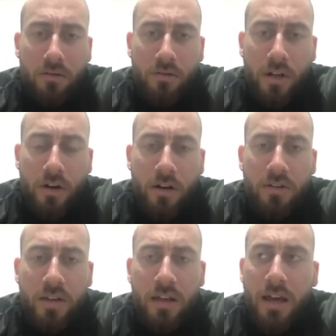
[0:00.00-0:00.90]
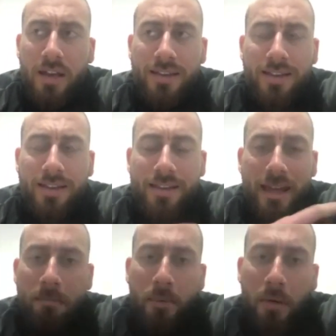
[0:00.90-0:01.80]
chronic heart disease, the
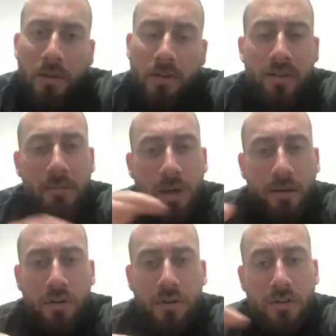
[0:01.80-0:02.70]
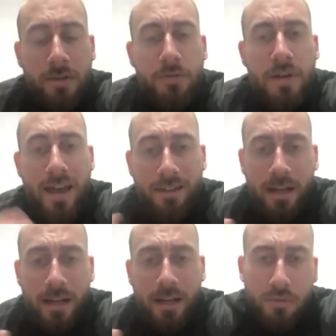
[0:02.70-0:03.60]
same populace, and then we have a look at different
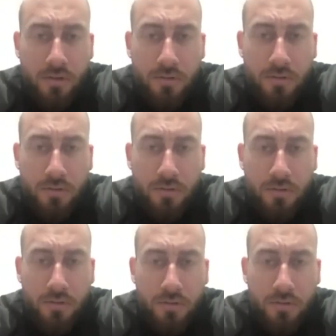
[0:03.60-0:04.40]
ethnic backgrounds as well.